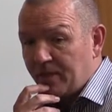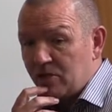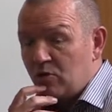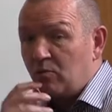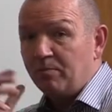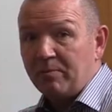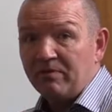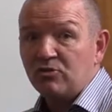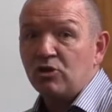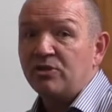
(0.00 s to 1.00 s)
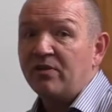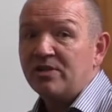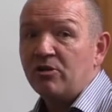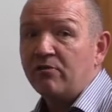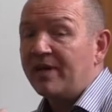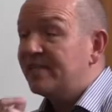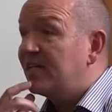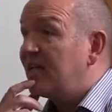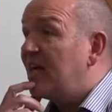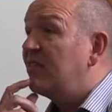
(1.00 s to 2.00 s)
So people have touched on this already
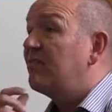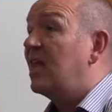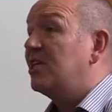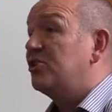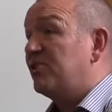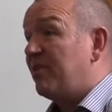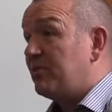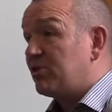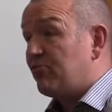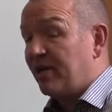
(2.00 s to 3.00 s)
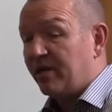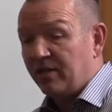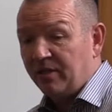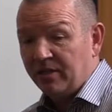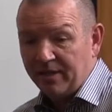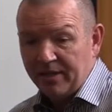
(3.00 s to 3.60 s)
today. The relationship is critical.